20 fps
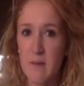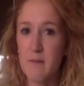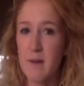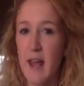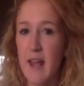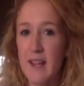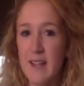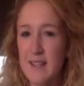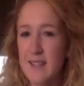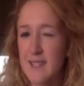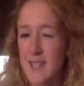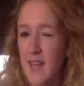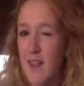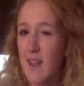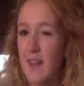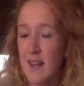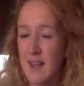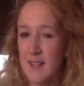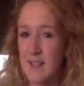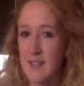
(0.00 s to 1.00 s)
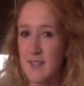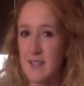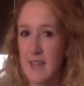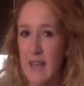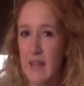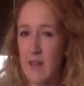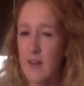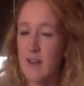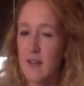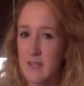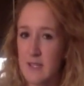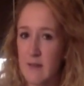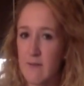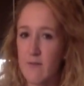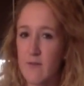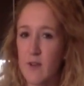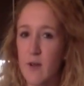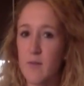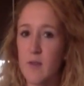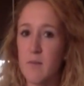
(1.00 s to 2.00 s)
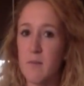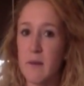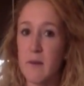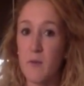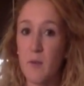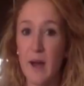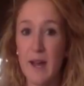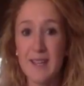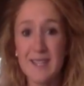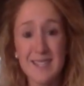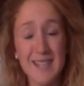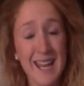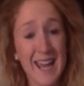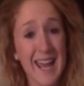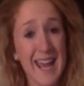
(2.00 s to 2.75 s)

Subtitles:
but I can sell it as a salad because I'm from the Midwest.